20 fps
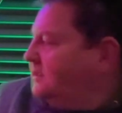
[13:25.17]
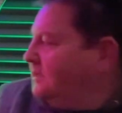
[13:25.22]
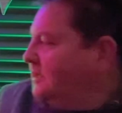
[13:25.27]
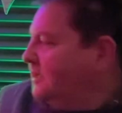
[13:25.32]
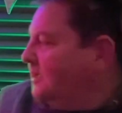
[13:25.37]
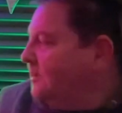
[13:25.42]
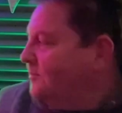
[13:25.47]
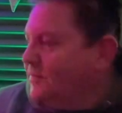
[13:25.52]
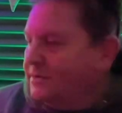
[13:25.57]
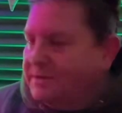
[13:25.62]

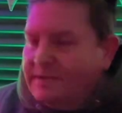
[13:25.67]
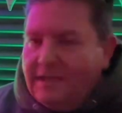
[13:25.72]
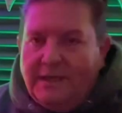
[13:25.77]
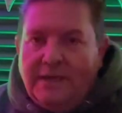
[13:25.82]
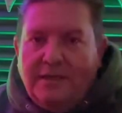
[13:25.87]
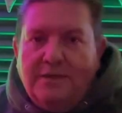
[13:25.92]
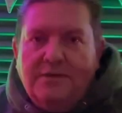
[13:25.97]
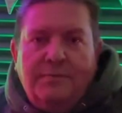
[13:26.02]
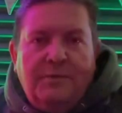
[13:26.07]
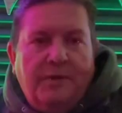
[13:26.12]
because they
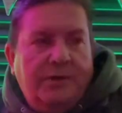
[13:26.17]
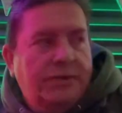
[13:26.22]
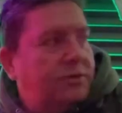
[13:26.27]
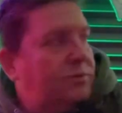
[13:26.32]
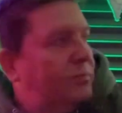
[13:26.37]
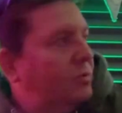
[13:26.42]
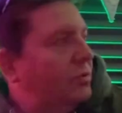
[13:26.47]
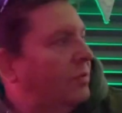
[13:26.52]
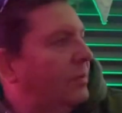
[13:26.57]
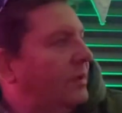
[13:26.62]
did some nice
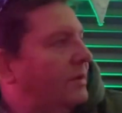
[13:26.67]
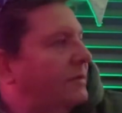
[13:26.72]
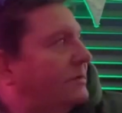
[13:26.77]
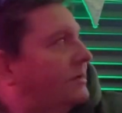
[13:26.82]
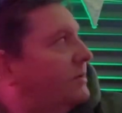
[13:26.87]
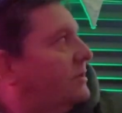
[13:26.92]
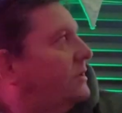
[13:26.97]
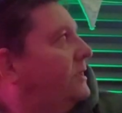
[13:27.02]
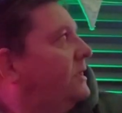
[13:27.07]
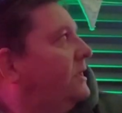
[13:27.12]
small
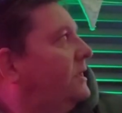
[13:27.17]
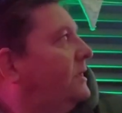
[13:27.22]
ones.